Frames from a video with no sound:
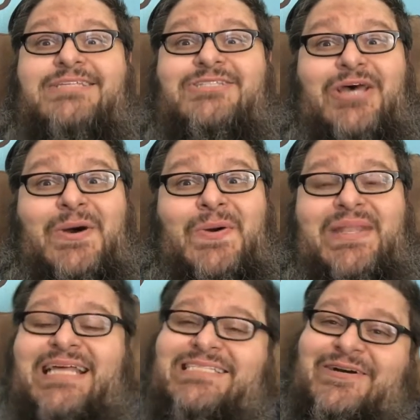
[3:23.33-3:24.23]

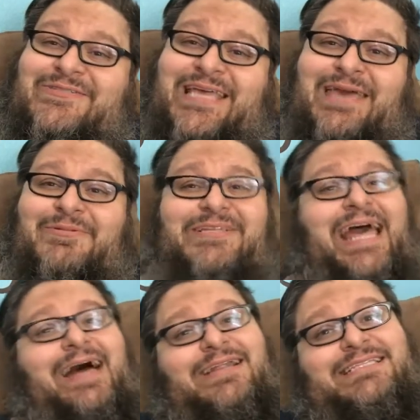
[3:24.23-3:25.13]
So let's go table
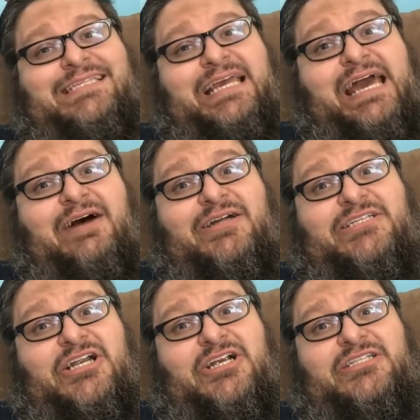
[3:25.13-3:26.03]
down and see how
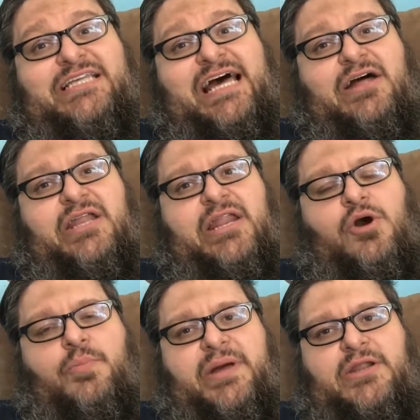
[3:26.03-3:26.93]
it turns out
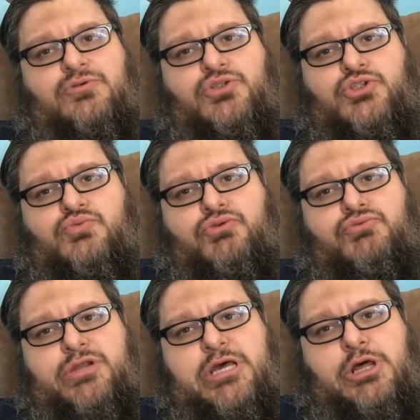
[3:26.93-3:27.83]
and hope I don't
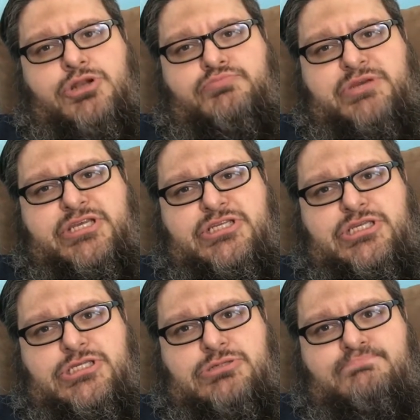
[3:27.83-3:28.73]
screw it all to
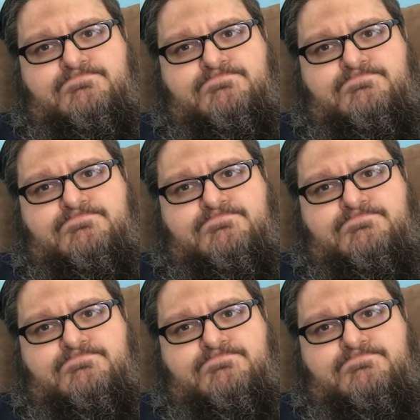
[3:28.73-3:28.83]
pieces.